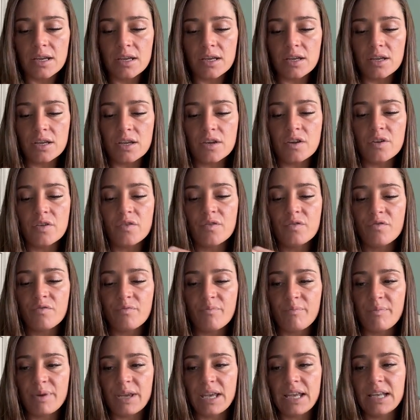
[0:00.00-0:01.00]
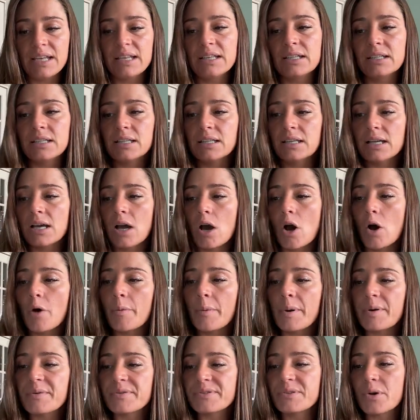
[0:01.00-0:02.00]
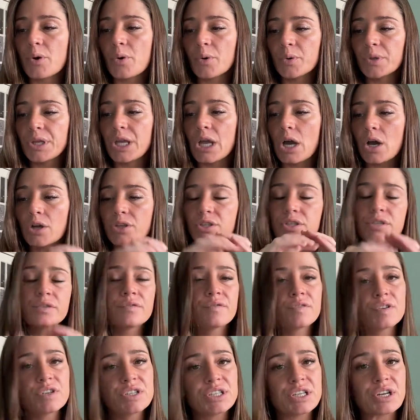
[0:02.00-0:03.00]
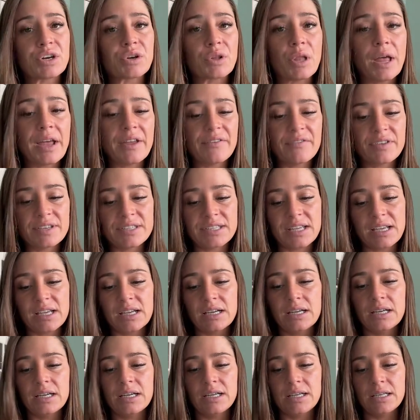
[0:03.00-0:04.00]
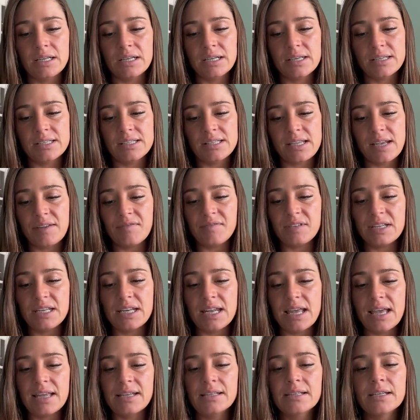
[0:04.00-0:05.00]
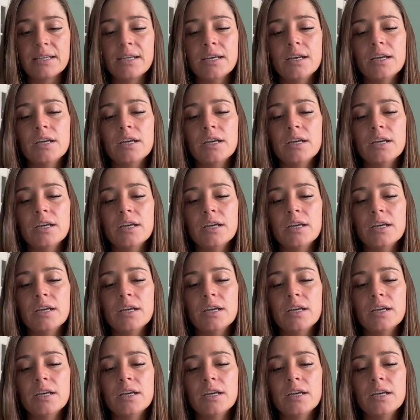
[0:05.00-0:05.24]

you've been almost holding on to for dear life as like a safety net,